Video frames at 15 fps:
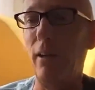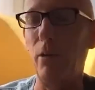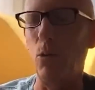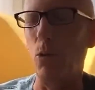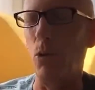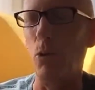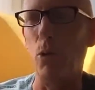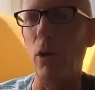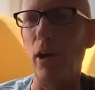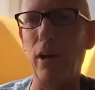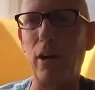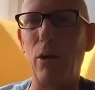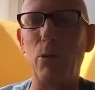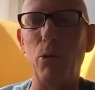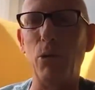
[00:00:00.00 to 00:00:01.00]
We're
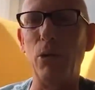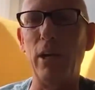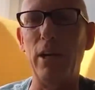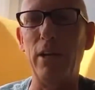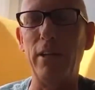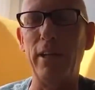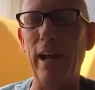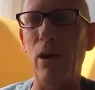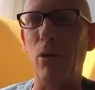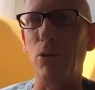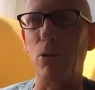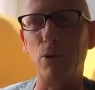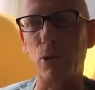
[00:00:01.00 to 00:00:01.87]
not going to rule anything out.